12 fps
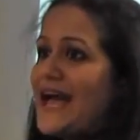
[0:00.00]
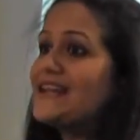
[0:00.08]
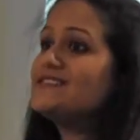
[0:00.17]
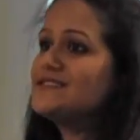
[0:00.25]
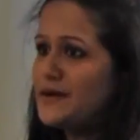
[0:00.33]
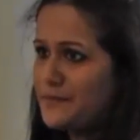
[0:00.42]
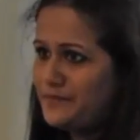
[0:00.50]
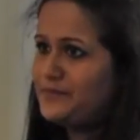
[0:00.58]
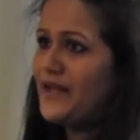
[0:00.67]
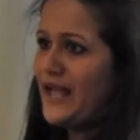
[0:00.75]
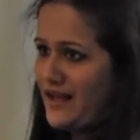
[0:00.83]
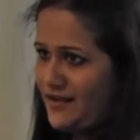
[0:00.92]
added up
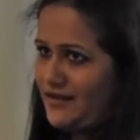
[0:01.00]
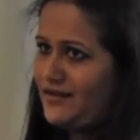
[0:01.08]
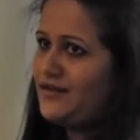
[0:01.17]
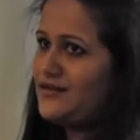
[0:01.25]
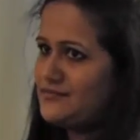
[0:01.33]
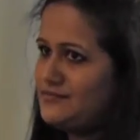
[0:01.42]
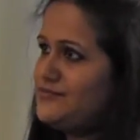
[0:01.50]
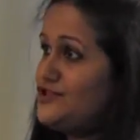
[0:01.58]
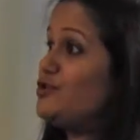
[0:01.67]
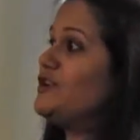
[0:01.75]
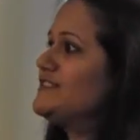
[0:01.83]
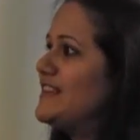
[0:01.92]
uh,
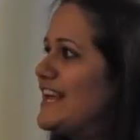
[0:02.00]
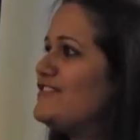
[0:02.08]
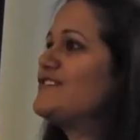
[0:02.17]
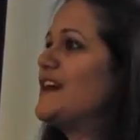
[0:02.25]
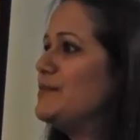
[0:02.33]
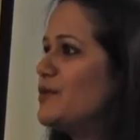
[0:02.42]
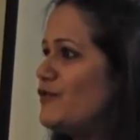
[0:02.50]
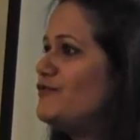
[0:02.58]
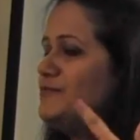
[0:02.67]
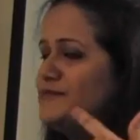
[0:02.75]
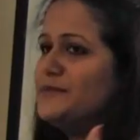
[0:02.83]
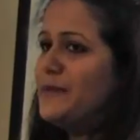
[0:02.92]
during the lifetime of
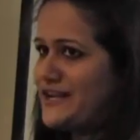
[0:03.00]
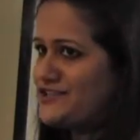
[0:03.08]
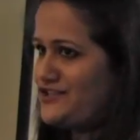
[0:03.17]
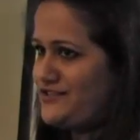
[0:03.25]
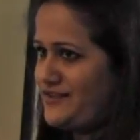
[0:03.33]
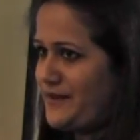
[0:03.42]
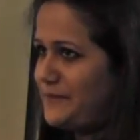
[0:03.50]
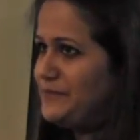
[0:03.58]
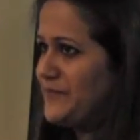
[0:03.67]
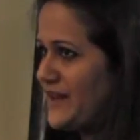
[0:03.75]
the bacteria.